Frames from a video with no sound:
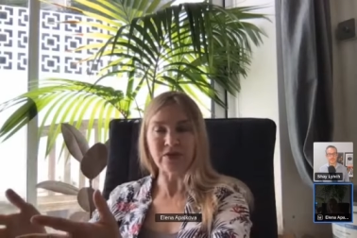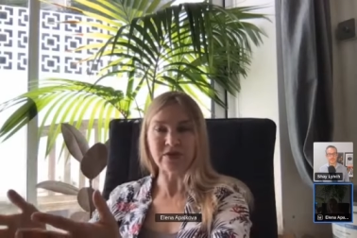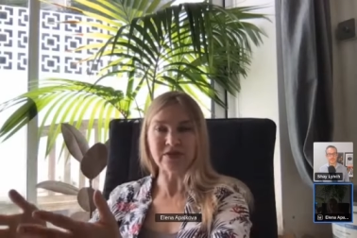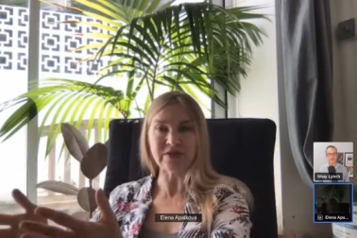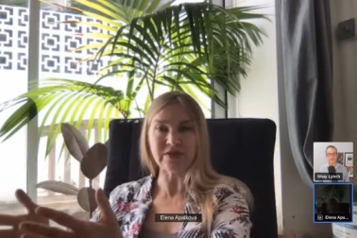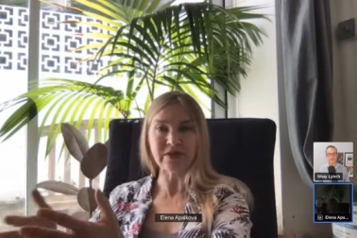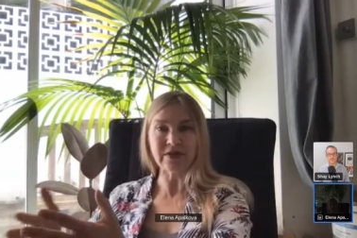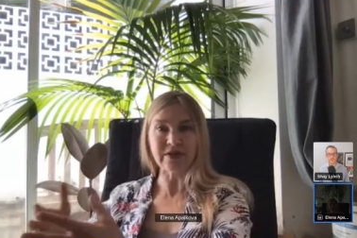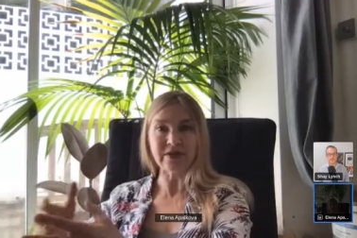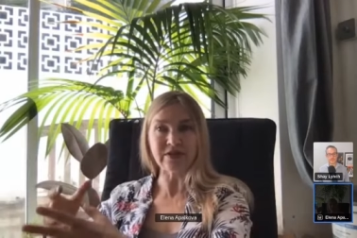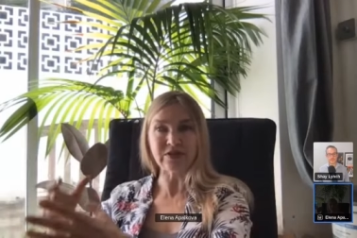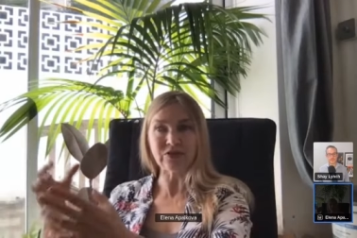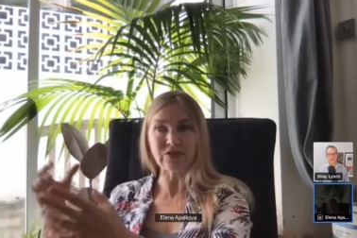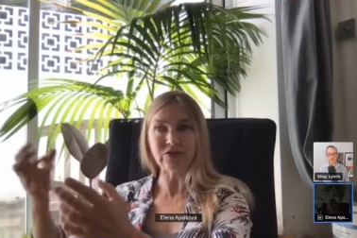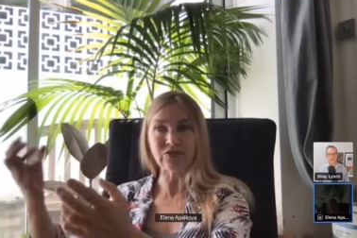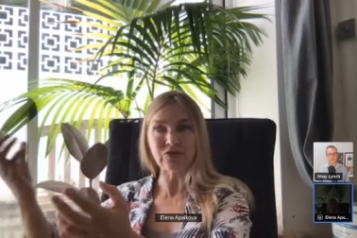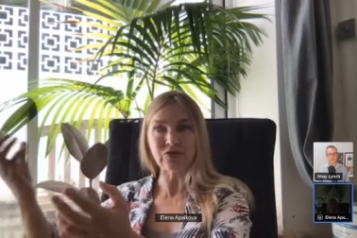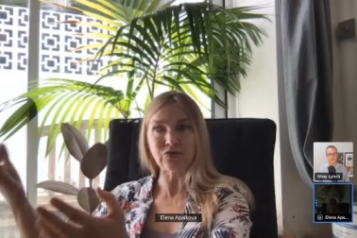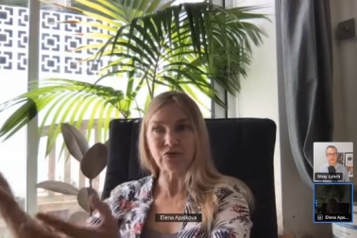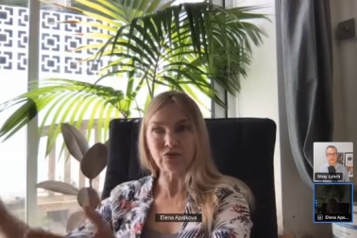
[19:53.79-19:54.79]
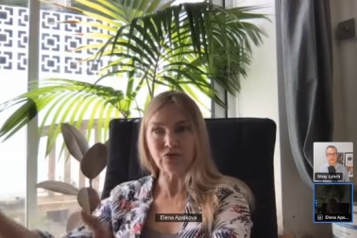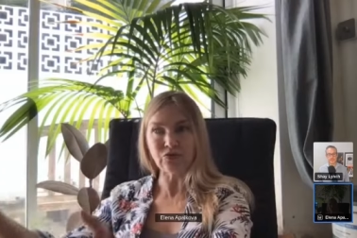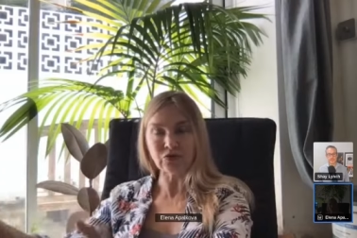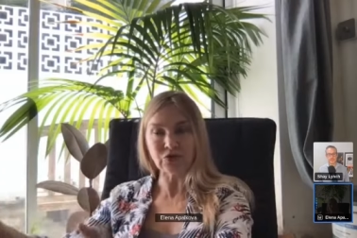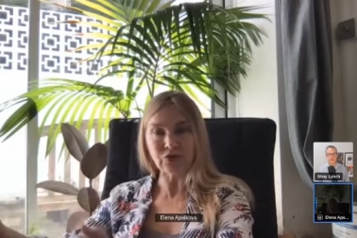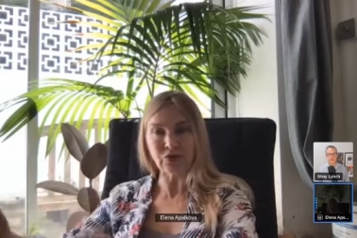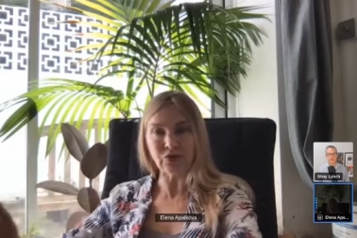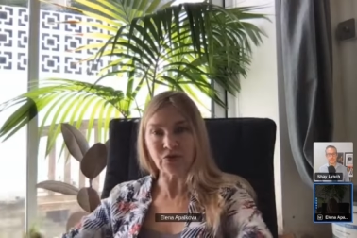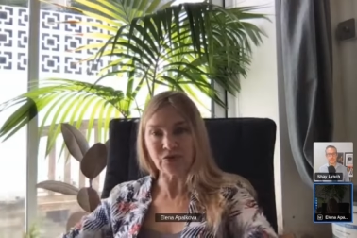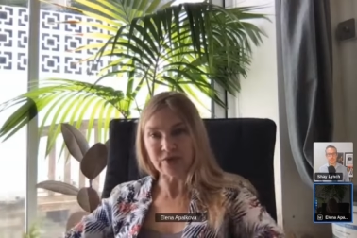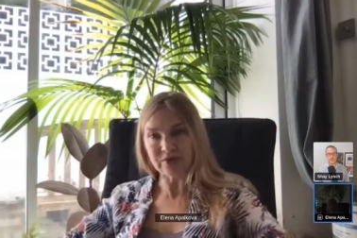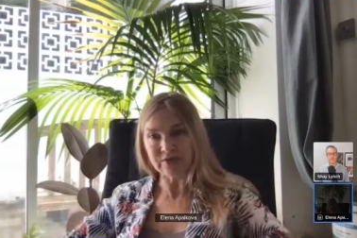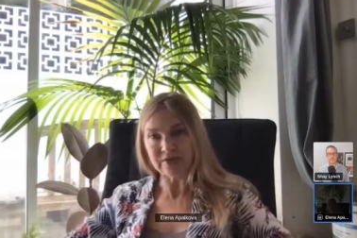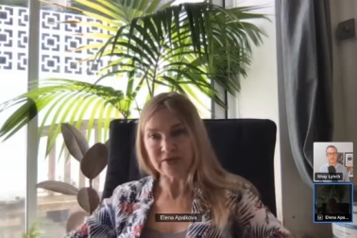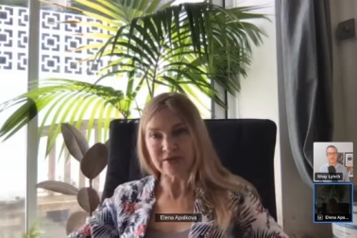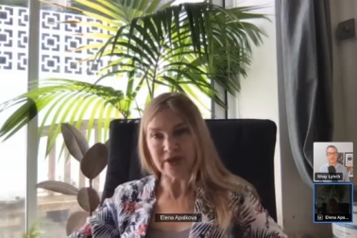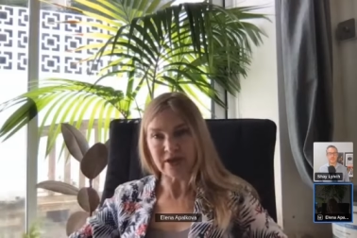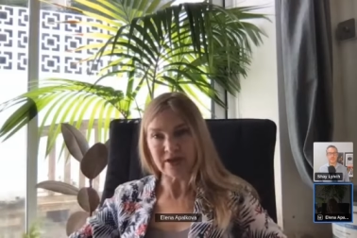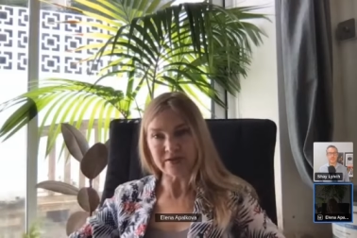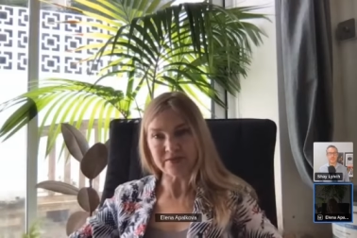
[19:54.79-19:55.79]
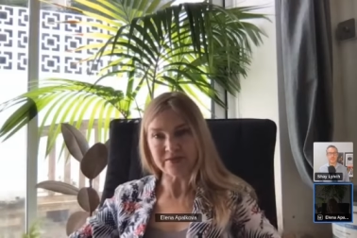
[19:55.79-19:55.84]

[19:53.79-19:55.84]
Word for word: and to, to show the results.